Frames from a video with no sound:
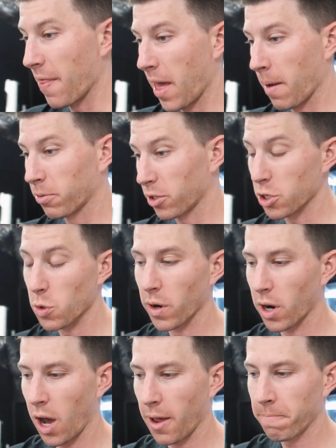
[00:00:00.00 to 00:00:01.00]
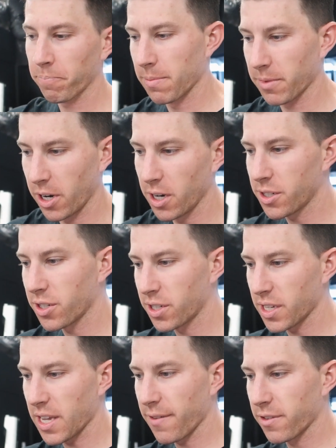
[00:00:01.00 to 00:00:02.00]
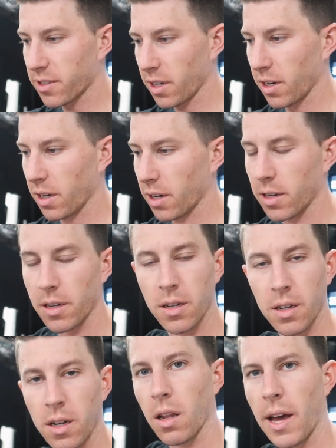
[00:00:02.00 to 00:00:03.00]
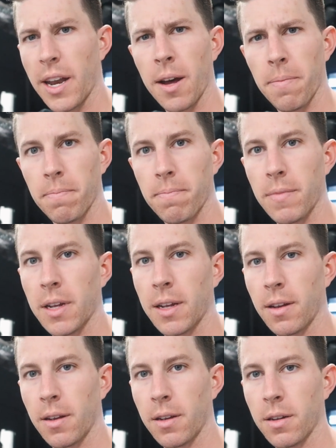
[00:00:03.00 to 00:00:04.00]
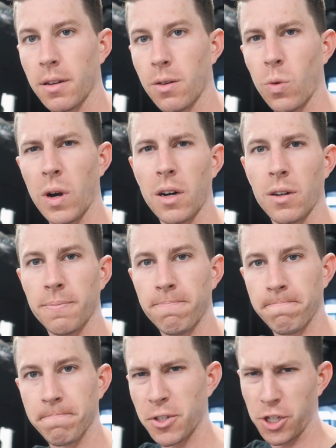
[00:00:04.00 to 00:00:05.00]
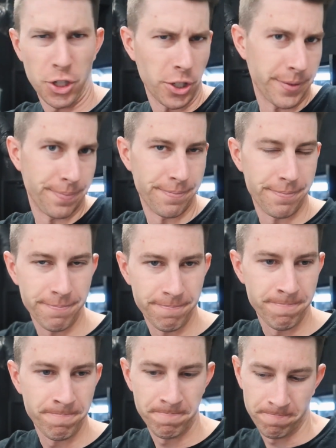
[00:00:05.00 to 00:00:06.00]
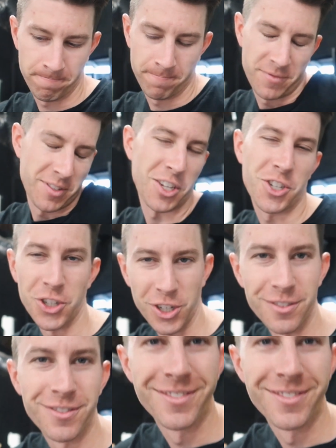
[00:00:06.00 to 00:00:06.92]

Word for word: and then put the new one on. I'm curious to see if it's gonna line up. Well, it should. It should.